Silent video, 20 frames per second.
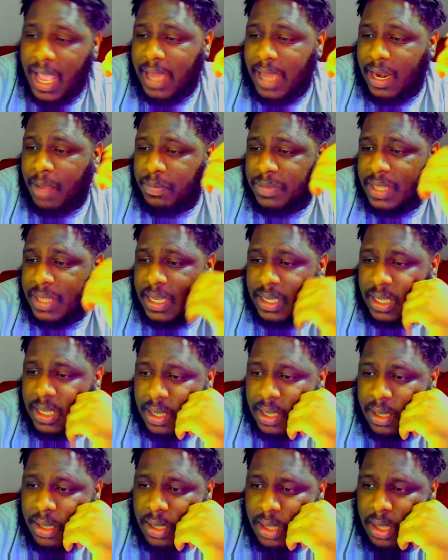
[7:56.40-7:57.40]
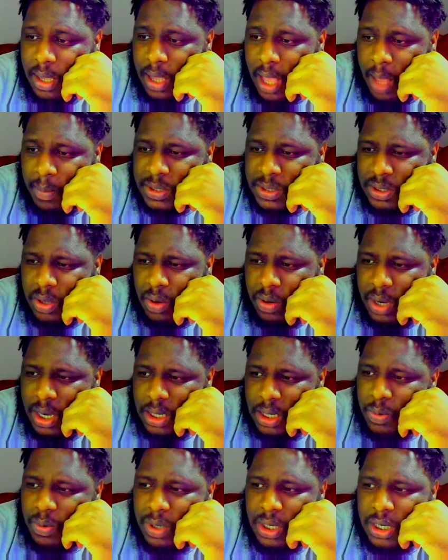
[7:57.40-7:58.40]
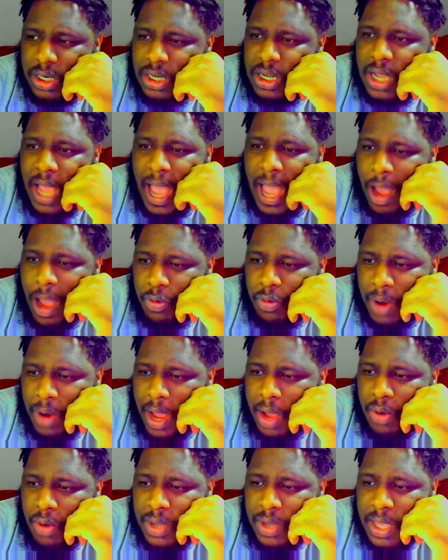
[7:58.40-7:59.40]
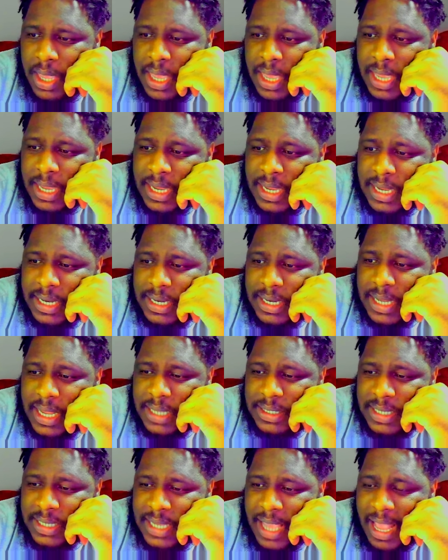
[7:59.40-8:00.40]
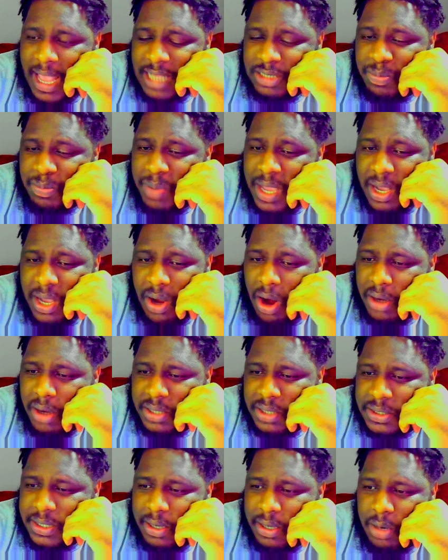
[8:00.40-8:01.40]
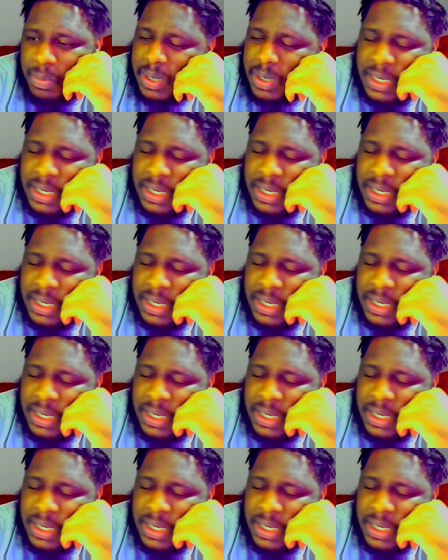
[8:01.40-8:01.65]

I'm thinking, I'm just gonna hit him with a little out route. He does he has pick artists here, but he